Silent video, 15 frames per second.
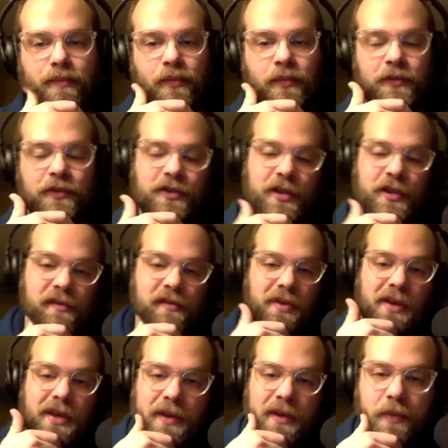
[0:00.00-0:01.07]
See if we
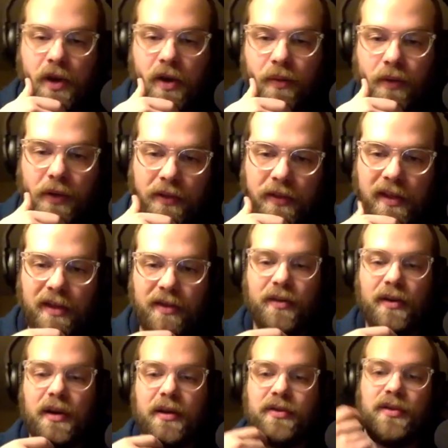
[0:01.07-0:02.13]
keep going in that
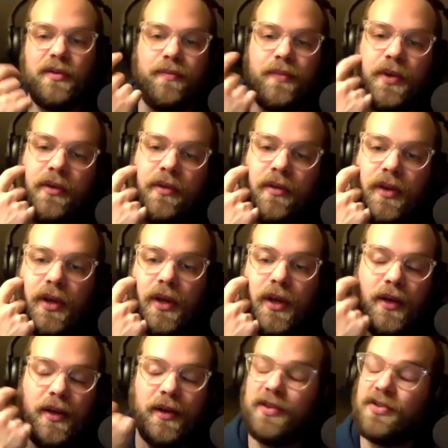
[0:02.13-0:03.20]
direction, but
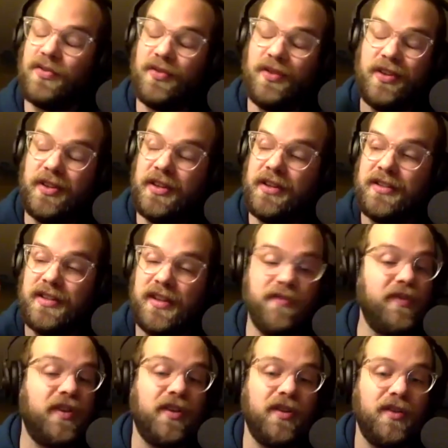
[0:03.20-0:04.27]
it's really
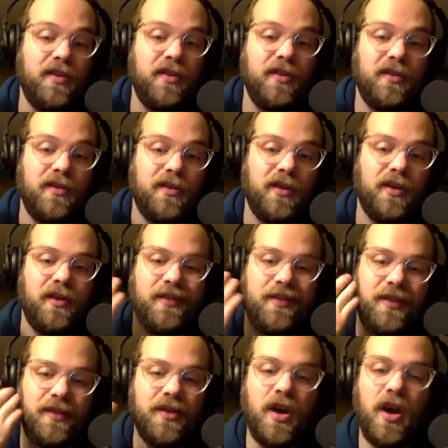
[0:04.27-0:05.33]
difficult. Or
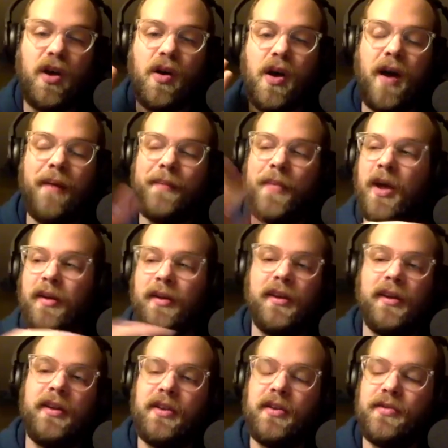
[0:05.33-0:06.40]
no, I'm not going
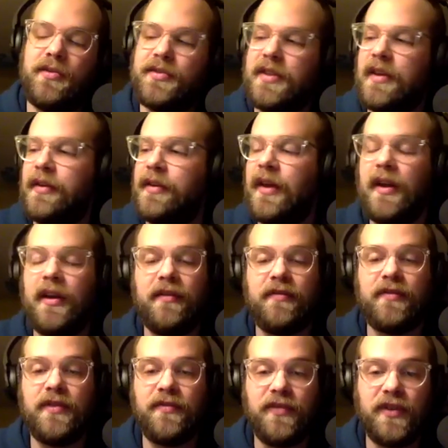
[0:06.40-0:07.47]
to use that kind of
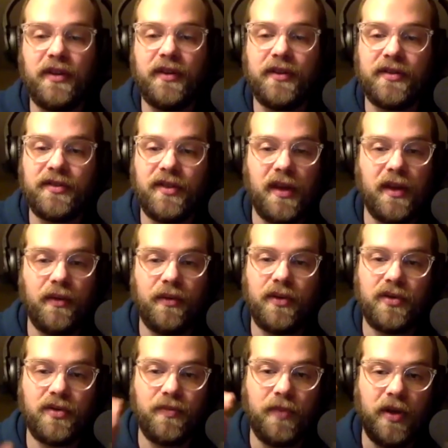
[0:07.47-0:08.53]
defeatist
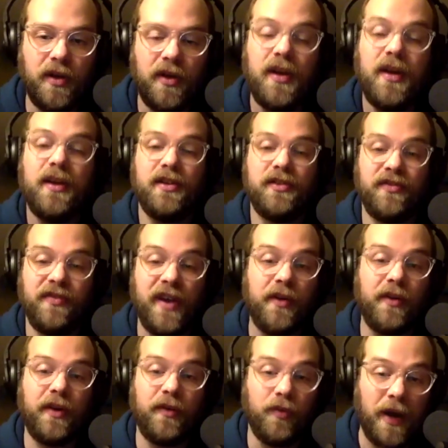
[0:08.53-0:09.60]
language, but it's
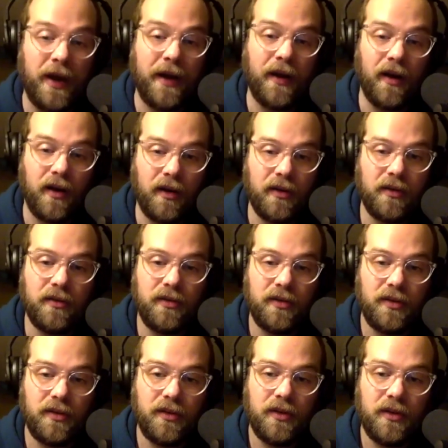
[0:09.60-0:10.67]
very rare
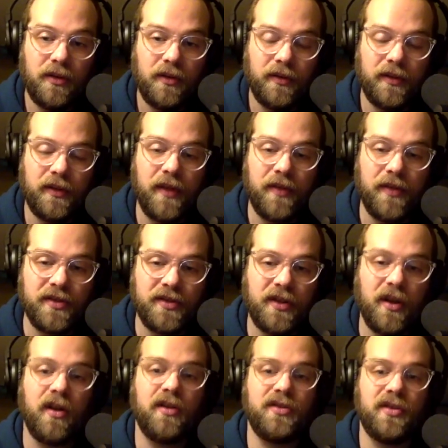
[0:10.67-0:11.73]
that the
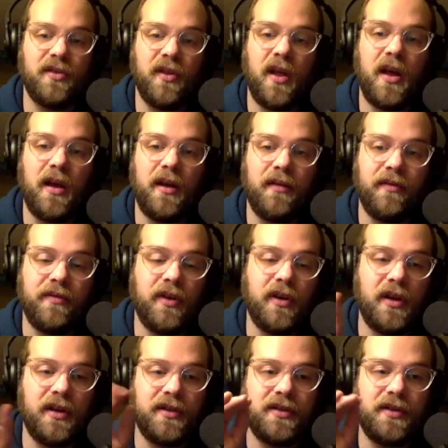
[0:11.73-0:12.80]
stars align for
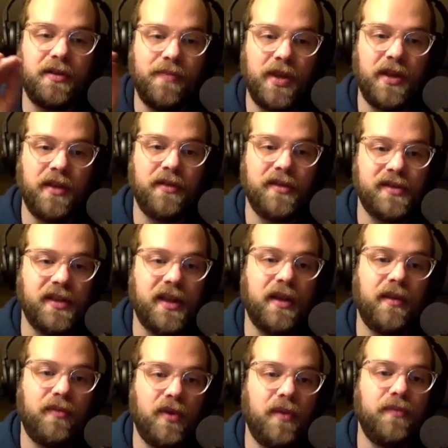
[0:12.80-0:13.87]
us to be in the same
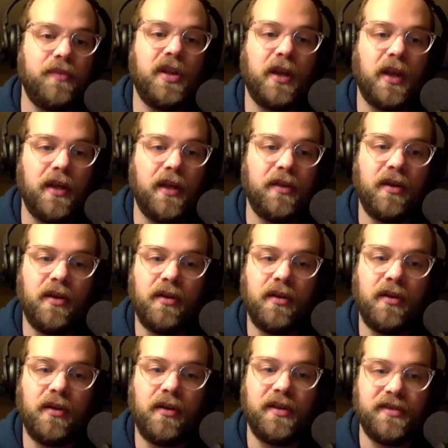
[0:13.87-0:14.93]
room together
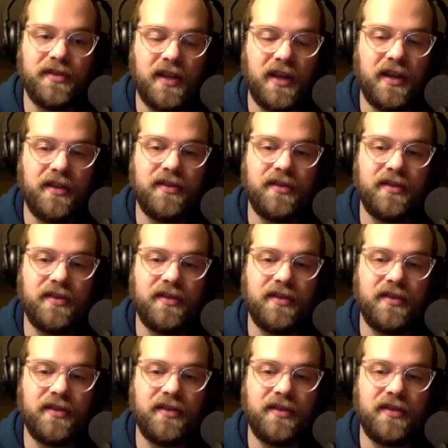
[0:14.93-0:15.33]
these days,